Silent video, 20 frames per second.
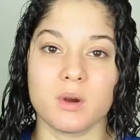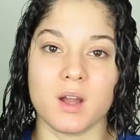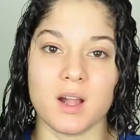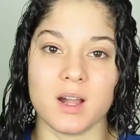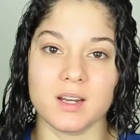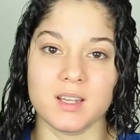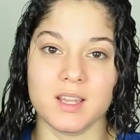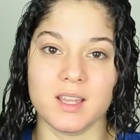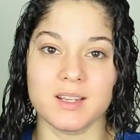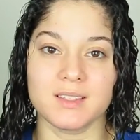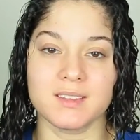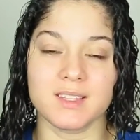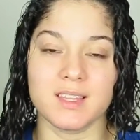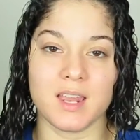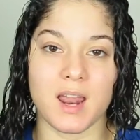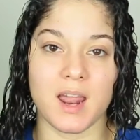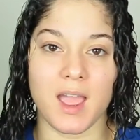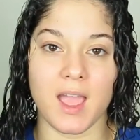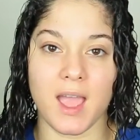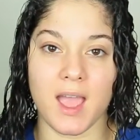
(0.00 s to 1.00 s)
product that
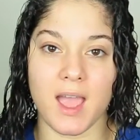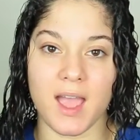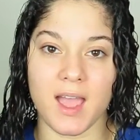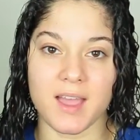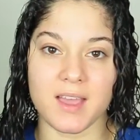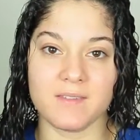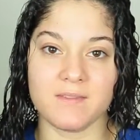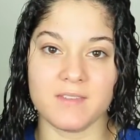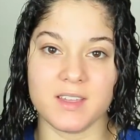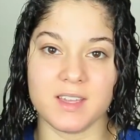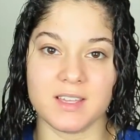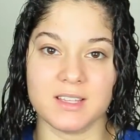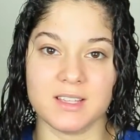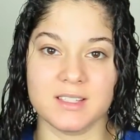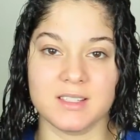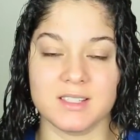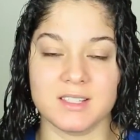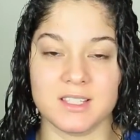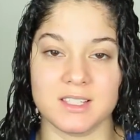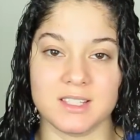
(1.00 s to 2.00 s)
I have
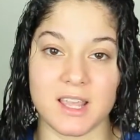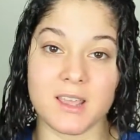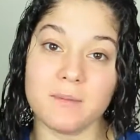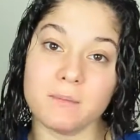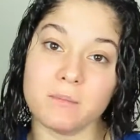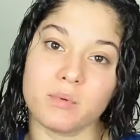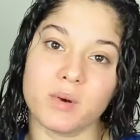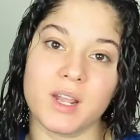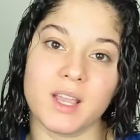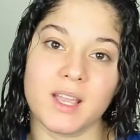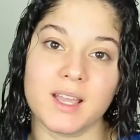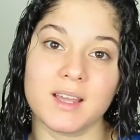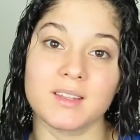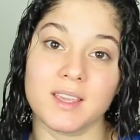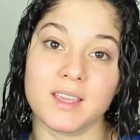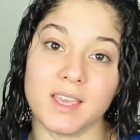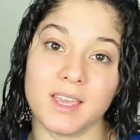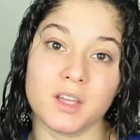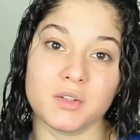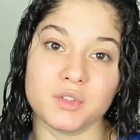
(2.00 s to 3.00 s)
is the same
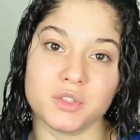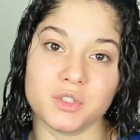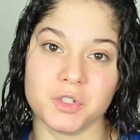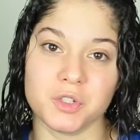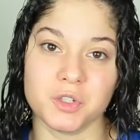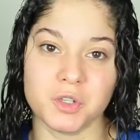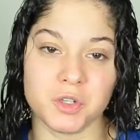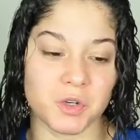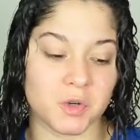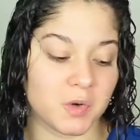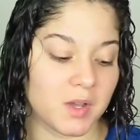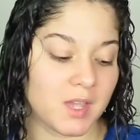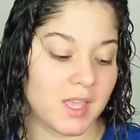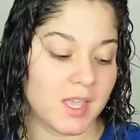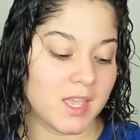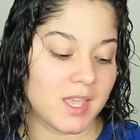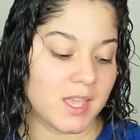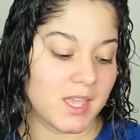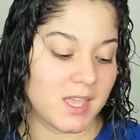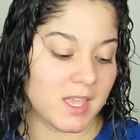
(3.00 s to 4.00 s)
brand, Cantu.
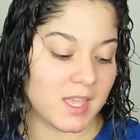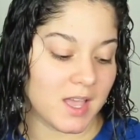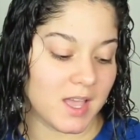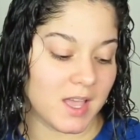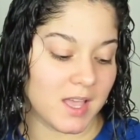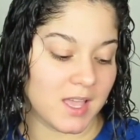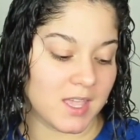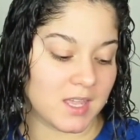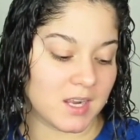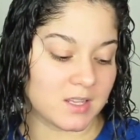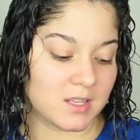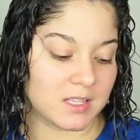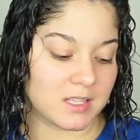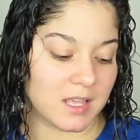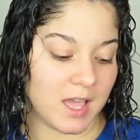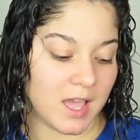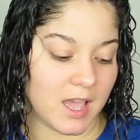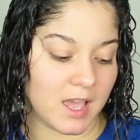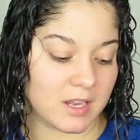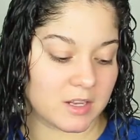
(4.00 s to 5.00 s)
It is a
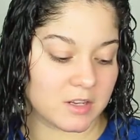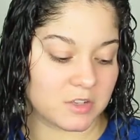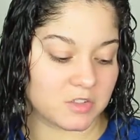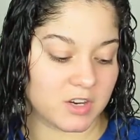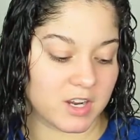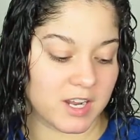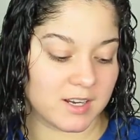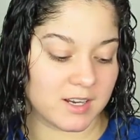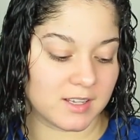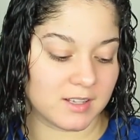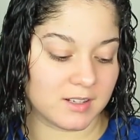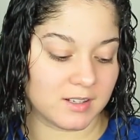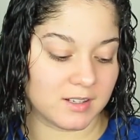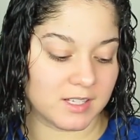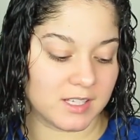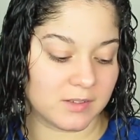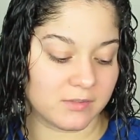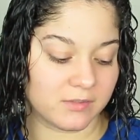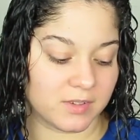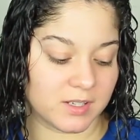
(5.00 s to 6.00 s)
hydrating
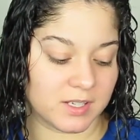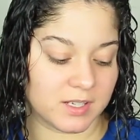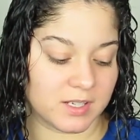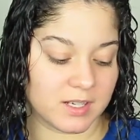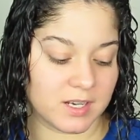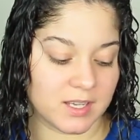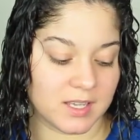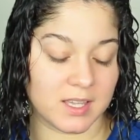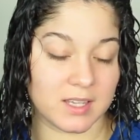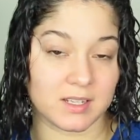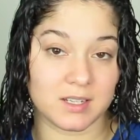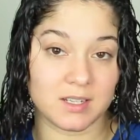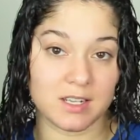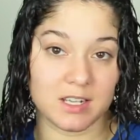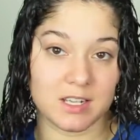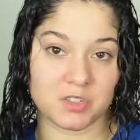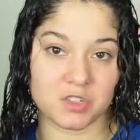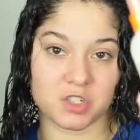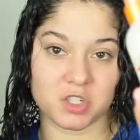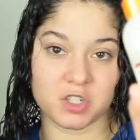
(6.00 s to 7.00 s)
leave-in
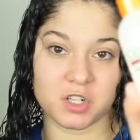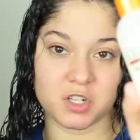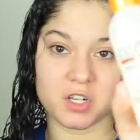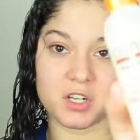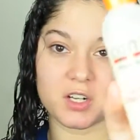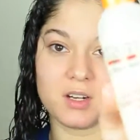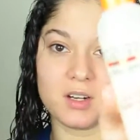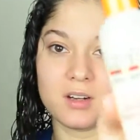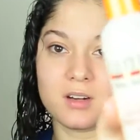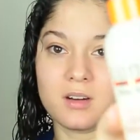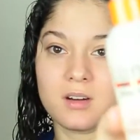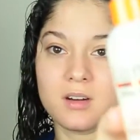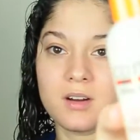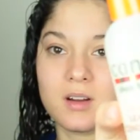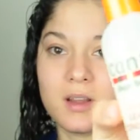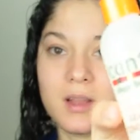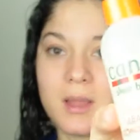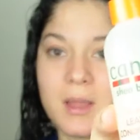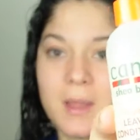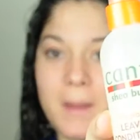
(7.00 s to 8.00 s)
conditioner
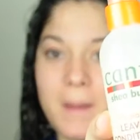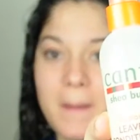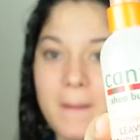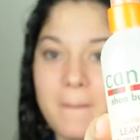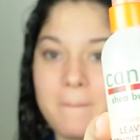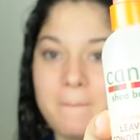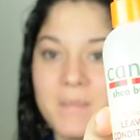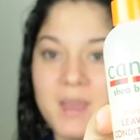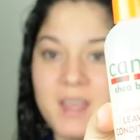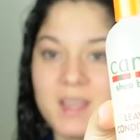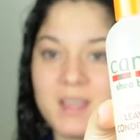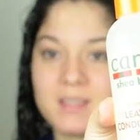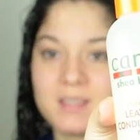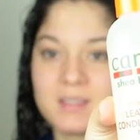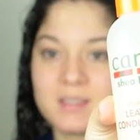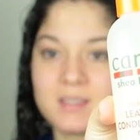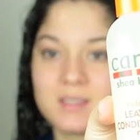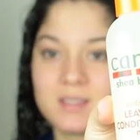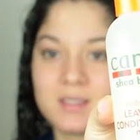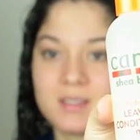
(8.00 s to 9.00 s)

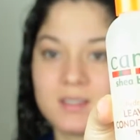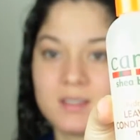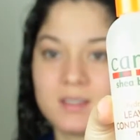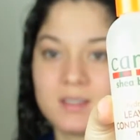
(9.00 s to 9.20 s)
mist,